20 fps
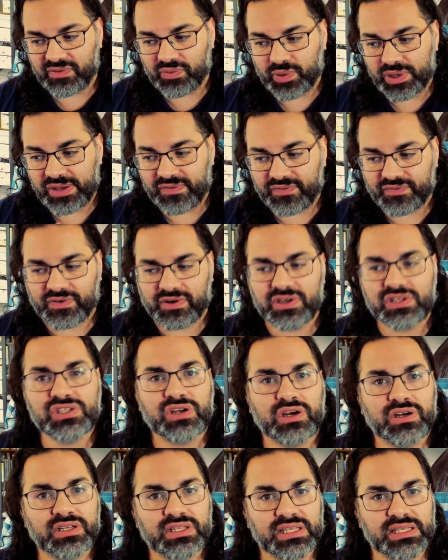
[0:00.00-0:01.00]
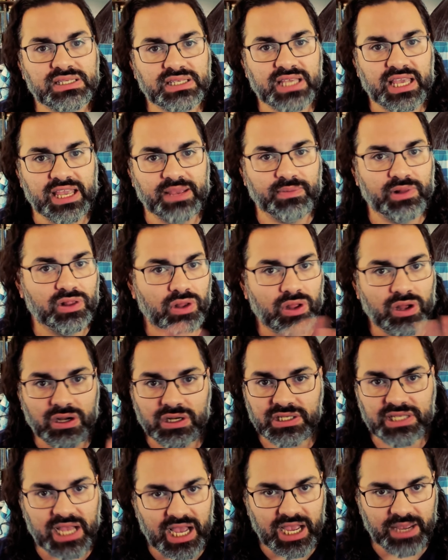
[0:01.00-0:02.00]
when you first start this game a long
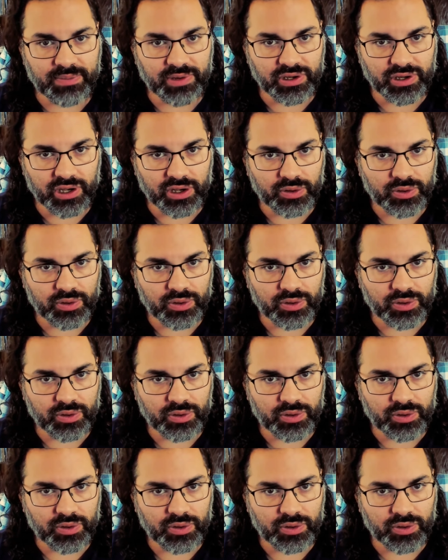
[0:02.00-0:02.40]
time ago,